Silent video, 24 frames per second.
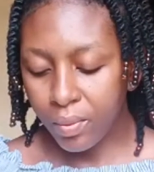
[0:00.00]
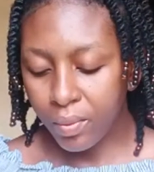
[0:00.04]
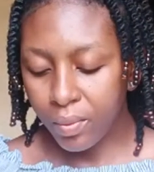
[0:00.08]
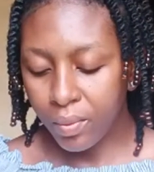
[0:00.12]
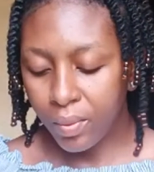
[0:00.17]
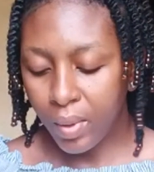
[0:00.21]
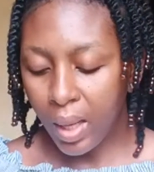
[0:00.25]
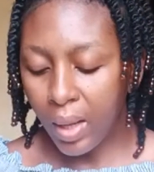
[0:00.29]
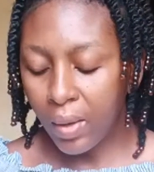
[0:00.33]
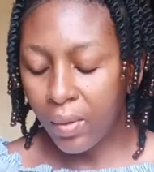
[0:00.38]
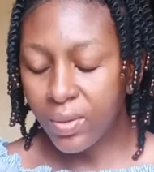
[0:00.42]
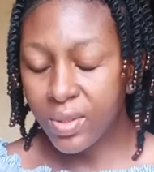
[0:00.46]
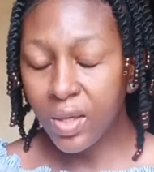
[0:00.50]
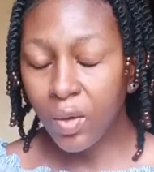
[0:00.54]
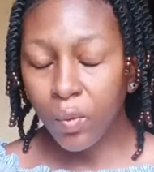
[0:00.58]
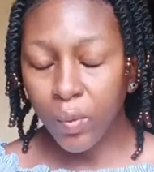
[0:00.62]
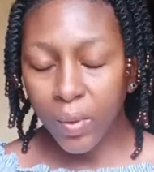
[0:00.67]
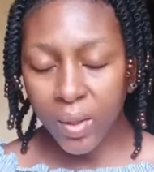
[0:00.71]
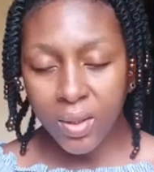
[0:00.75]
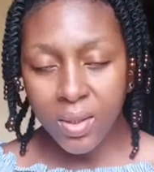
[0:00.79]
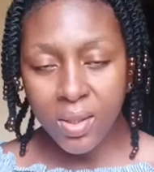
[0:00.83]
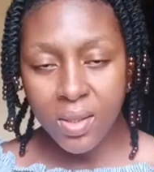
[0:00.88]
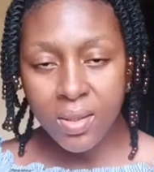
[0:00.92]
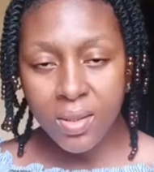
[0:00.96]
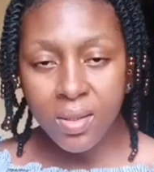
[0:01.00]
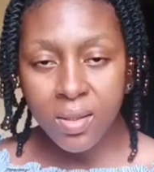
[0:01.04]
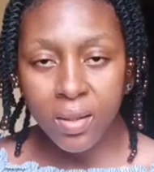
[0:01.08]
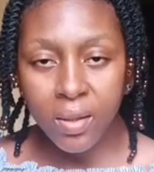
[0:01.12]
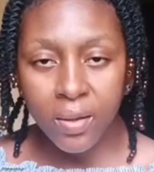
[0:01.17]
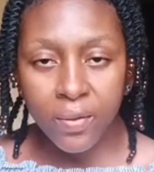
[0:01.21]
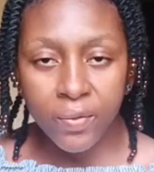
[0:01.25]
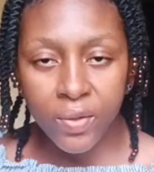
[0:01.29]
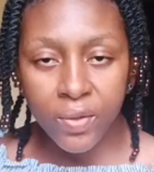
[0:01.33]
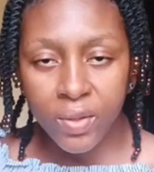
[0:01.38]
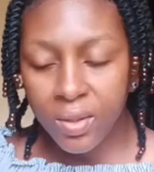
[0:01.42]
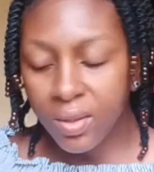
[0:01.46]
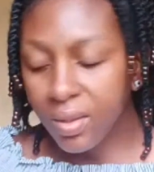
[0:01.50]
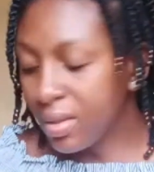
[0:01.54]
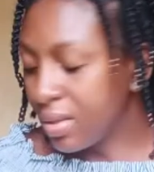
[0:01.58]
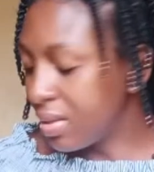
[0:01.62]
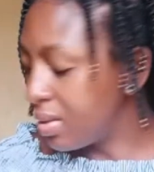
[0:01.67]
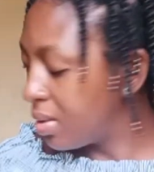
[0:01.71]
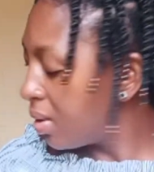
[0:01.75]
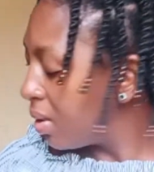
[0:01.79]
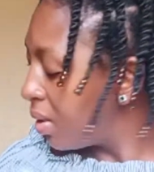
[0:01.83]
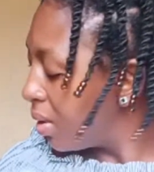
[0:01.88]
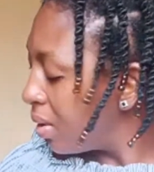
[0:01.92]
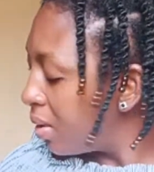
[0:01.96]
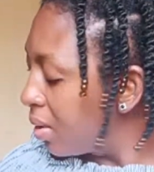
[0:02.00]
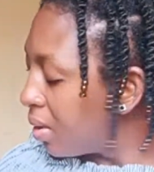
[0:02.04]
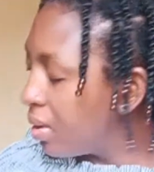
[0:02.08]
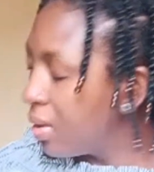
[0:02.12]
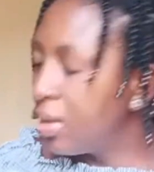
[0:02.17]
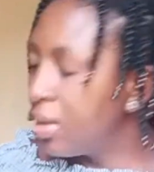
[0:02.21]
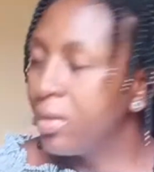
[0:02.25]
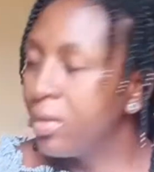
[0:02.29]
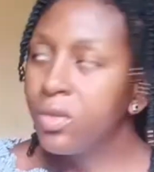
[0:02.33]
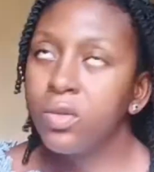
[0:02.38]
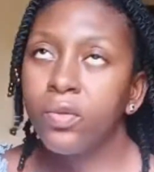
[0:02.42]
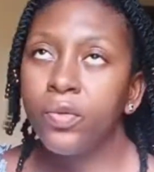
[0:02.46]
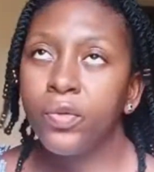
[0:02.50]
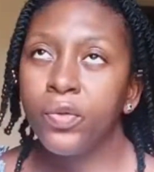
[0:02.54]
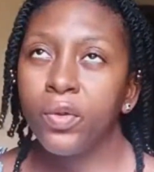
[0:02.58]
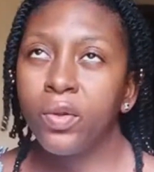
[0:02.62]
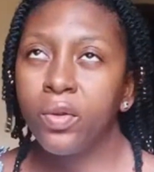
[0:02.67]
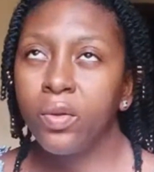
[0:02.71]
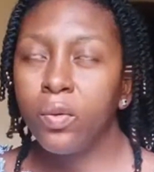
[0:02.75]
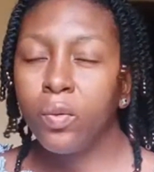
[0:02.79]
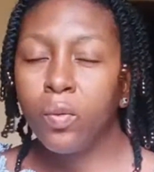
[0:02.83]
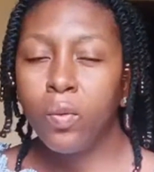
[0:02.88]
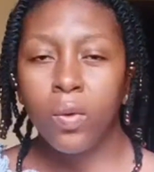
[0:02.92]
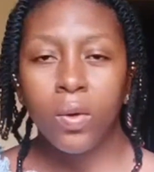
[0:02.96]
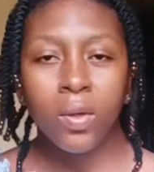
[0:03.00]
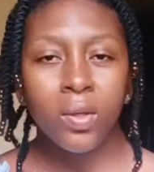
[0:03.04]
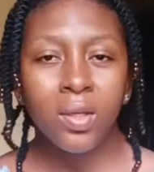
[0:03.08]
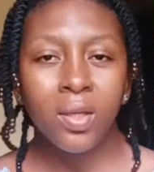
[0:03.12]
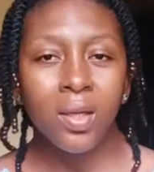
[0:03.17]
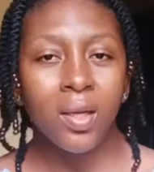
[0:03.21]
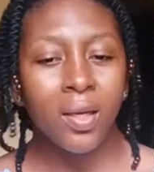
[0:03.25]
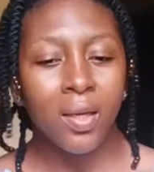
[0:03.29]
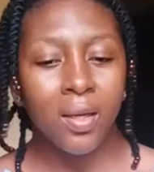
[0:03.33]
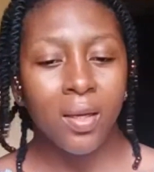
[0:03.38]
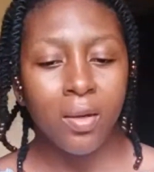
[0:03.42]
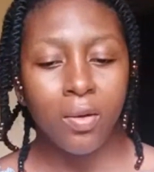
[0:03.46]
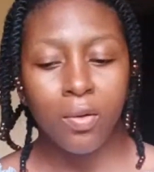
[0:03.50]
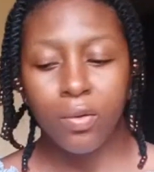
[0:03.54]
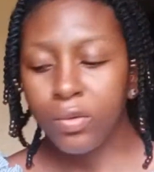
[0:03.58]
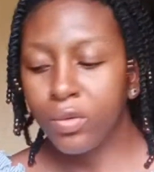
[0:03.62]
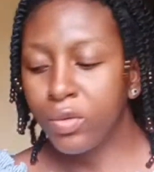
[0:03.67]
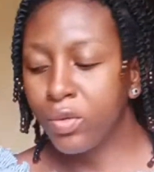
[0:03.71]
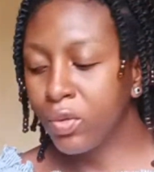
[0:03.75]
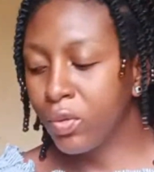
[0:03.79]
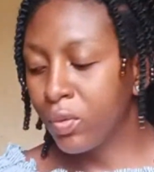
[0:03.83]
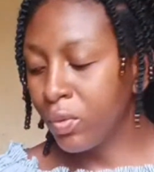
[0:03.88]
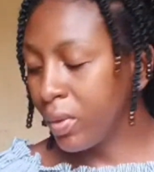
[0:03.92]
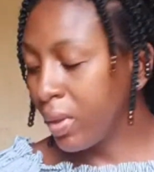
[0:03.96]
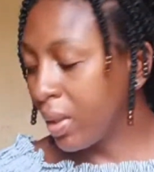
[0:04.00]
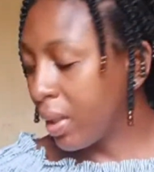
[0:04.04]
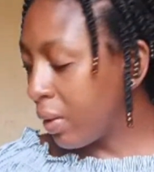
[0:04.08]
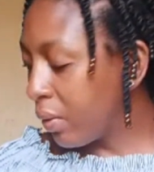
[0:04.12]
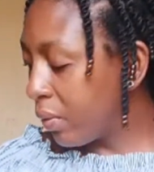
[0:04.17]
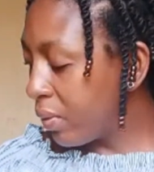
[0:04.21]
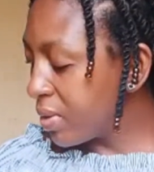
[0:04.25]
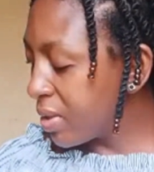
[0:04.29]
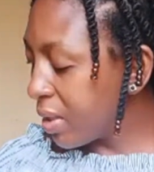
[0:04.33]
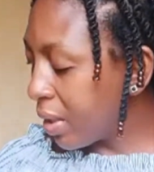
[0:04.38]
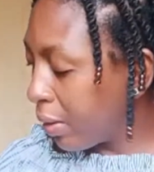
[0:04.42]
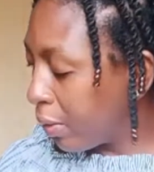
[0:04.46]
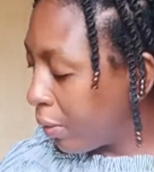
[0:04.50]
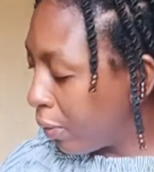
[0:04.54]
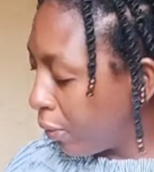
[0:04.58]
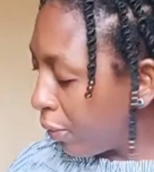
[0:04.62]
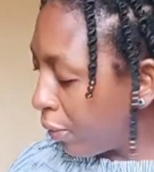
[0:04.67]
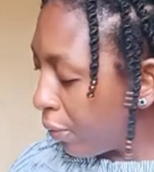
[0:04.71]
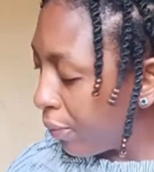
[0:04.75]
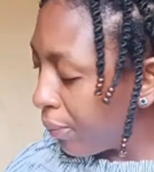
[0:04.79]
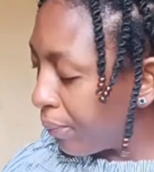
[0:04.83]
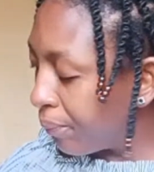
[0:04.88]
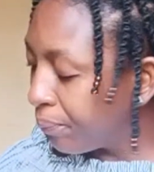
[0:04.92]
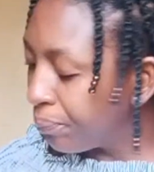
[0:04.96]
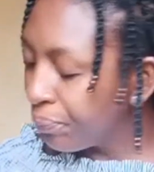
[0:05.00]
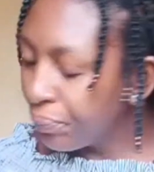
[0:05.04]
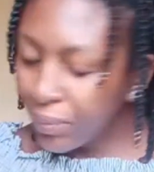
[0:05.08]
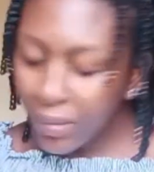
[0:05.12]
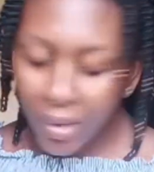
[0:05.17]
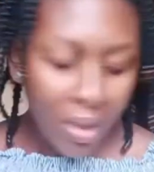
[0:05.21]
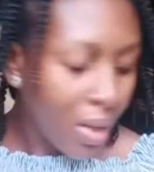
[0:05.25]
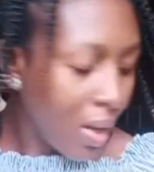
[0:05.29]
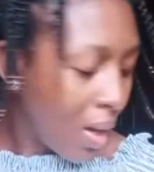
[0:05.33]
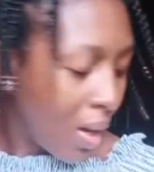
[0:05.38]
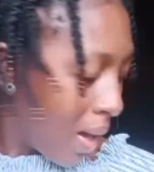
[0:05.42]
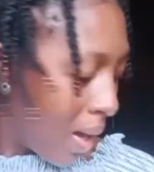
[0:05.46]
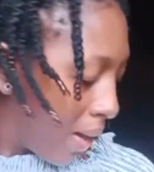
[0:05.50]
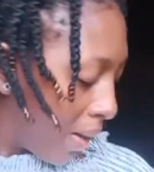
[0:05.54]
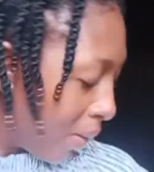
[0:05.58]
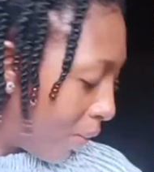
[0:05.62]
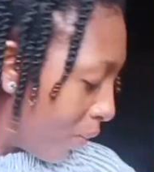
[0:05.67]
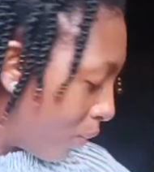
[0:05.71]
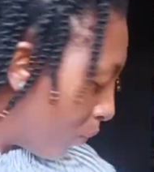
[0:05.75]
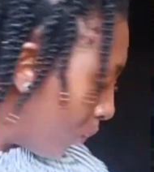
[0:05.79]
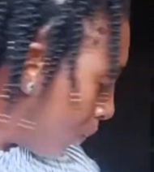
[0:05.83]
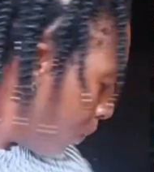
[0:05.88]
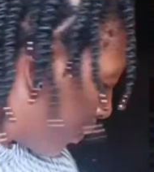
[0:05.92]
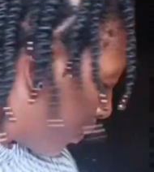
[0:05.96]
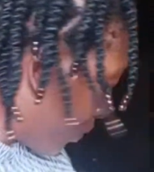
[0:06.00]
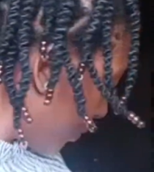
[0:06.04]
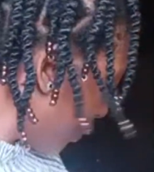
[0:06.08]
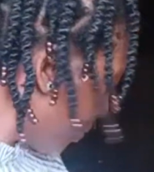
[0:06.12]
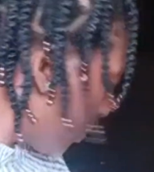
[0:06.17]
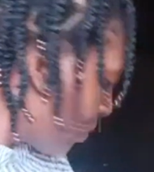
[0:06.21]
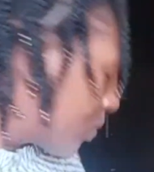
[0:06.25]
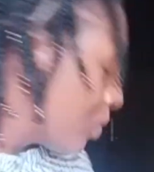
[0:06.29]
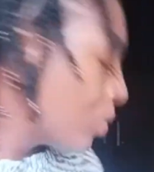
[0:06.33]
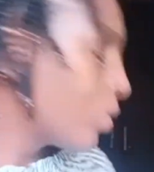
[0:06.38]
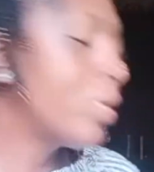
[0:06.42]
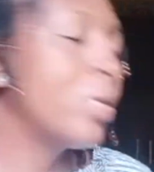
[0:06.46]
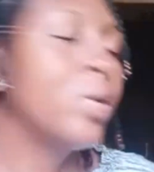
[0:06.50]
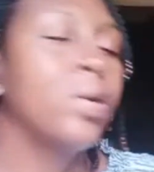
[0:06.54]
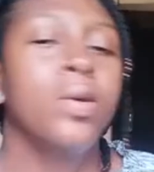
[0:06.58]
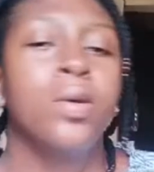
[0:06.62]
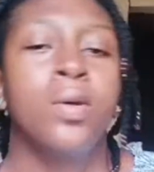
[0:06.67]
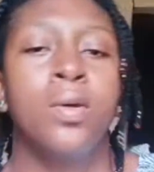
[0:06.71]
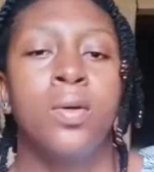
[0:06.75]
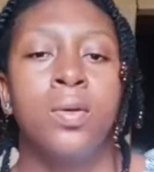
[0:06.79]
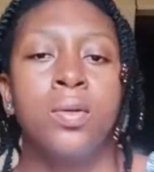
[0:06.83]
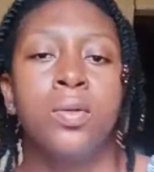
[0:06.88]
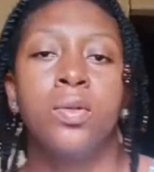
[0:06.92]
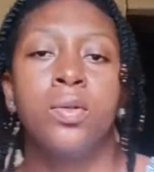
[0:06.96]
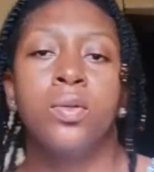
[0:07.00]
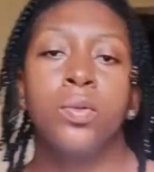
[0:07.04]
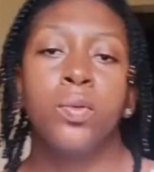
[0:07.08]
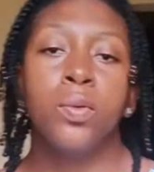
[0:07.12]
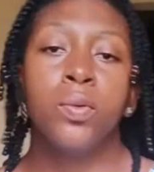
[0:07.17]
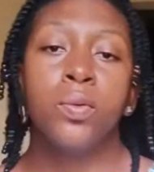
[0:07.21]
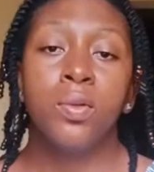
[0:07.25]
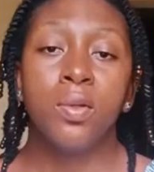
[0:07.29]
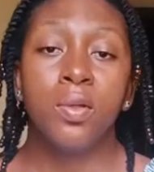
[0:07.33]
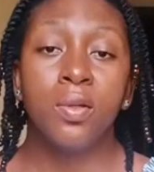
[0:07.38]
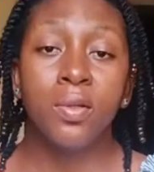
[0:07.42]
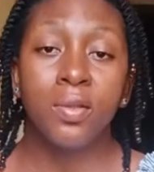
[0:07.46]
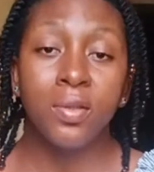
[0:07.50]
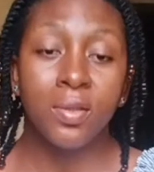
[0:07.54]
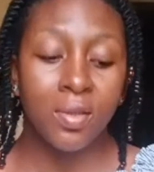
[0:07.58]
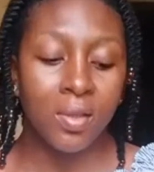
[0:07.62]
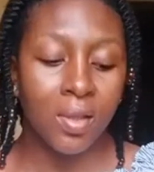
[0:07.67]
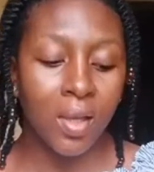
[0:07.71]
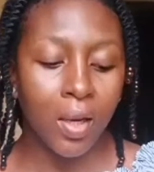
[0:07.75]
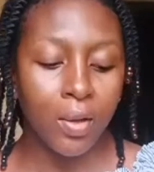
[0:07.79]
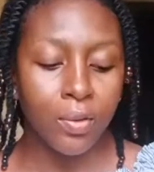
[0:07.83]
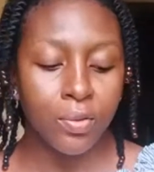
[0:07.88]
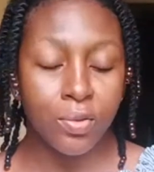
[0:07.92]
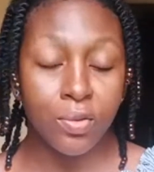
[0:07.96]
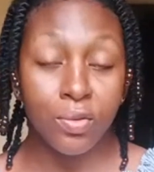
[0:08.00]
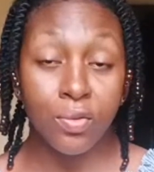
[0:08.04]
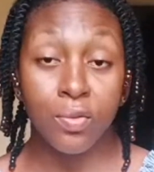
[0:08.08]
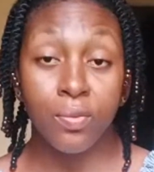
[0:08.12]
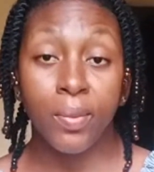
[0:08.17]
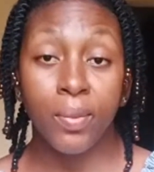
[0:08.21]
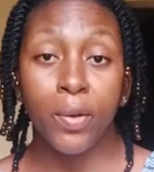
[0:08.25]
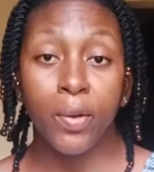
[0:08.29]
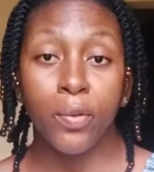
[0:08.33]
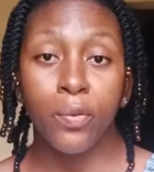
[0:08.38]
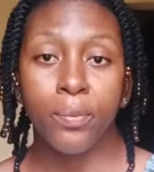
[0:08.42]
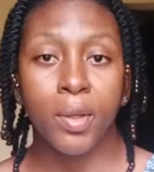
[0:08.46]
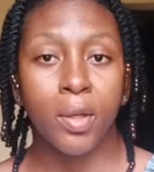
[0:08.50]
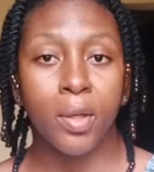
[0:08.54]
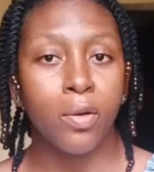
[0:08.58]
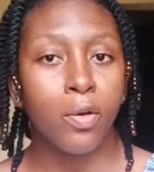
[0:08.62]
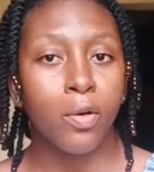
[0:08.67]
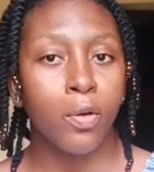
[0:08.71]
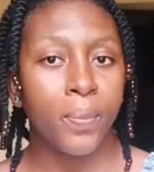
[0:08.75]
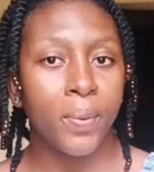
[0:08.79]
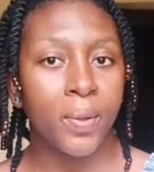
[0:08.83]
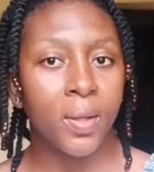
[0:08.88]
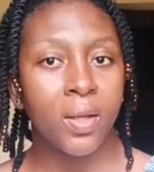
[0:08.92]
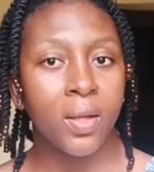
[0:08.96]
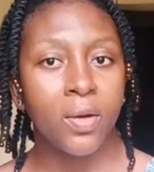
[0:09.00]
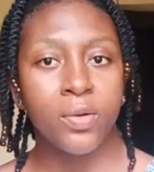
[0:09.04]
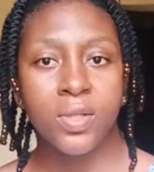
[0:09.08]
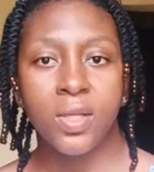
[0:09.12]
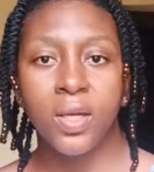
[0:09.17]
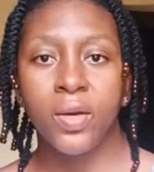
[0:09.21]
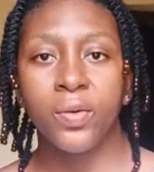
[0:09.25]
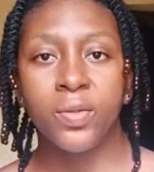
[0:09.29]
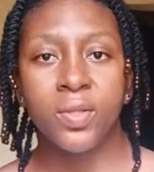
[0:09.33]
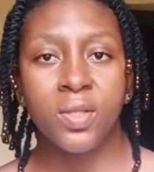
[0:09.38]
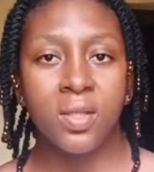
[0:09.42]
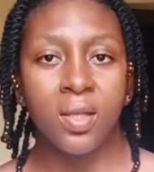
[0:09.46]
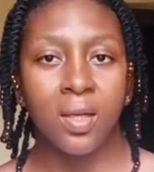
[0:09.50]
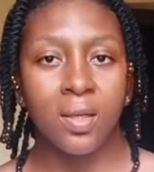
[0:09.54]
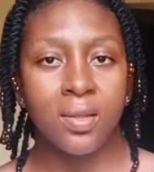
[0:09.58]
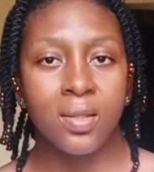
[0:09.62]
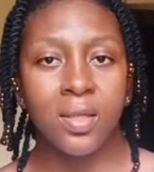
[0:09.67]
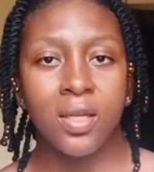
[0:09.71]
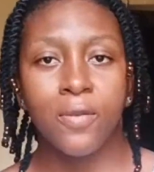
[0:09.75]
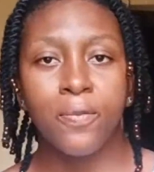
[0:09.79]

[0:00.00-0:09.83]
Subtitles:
I was awaiting service. So for the 1 year or so that I was at home, I was, learning how to do my own makeup. And that was how it started.